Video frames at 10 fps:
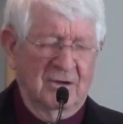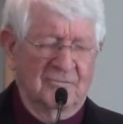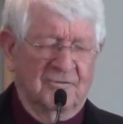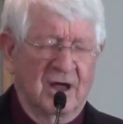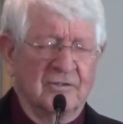
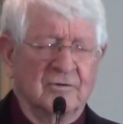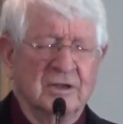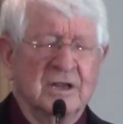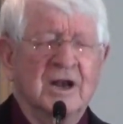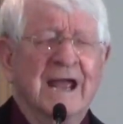Father,
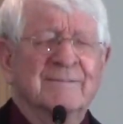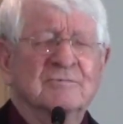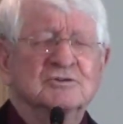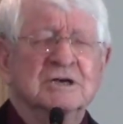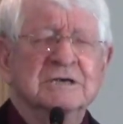in the name
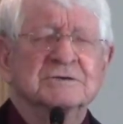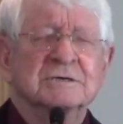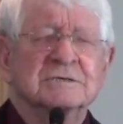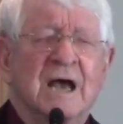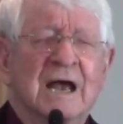of
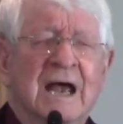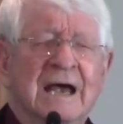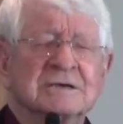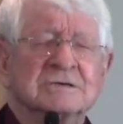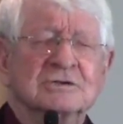Jesus, I
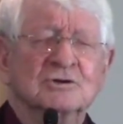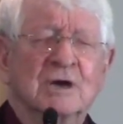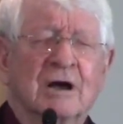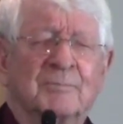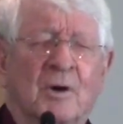ask that you
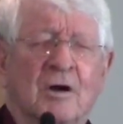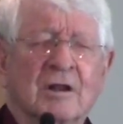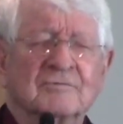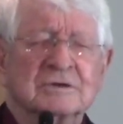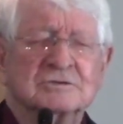help
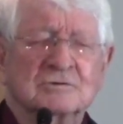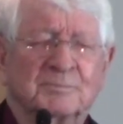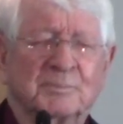all of us to